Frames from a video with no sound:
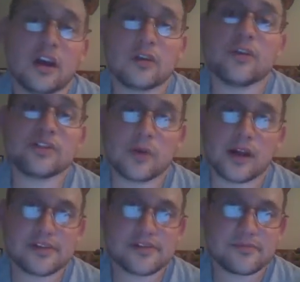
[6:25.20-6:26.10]
a
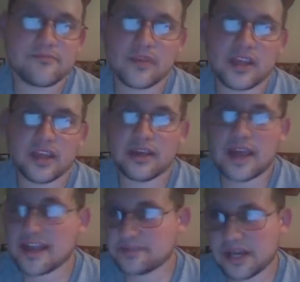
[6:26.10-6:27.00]
wristwatch. It
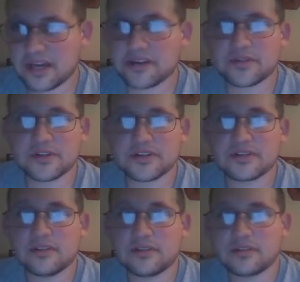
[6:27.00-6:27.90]
has a battery
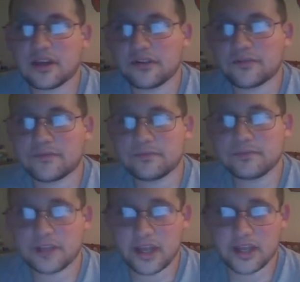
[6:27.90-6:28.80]
source,
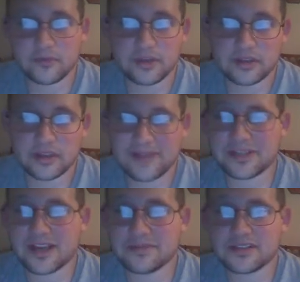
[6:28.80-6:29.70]
and with
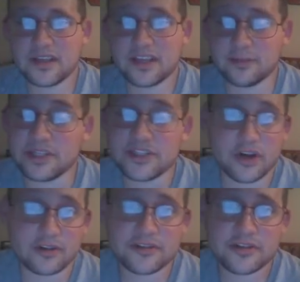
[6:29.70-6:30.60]
laptops, it can be
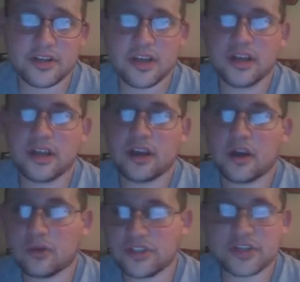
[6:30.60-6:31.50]
charged.
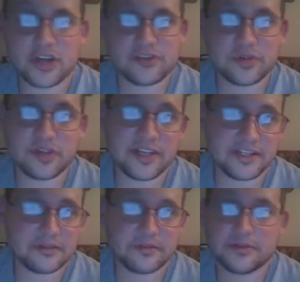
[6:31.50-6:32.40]
Only charge it when you need
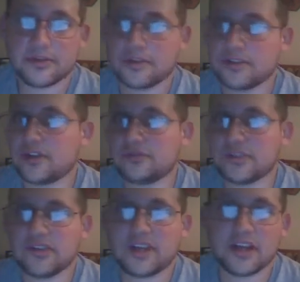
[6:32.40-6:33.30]
to. Don't
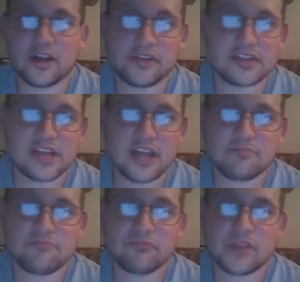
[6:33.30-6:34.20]
leave it in all the
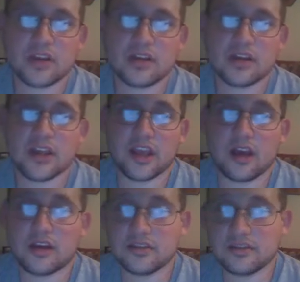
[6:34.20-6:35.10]
time.
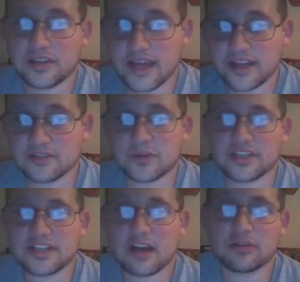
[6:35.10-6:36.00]
That is what a
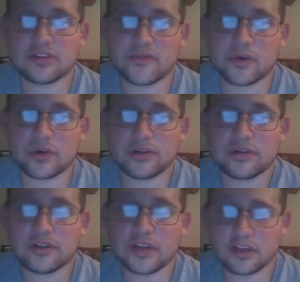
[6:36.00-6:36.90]
tower is for,
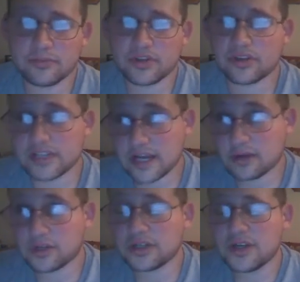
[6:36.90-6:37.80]
a computer
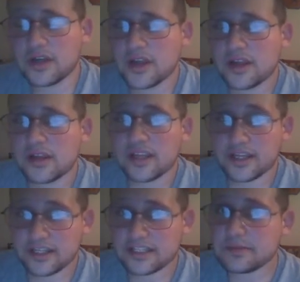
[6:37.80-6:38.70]
tower.
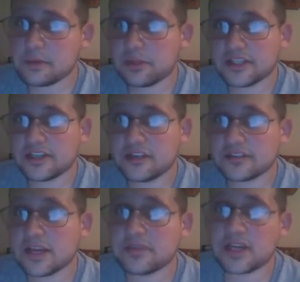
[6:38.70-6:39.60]
It needs to be plugged in all the
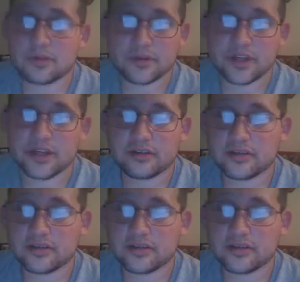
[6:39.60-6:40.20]
time to operate.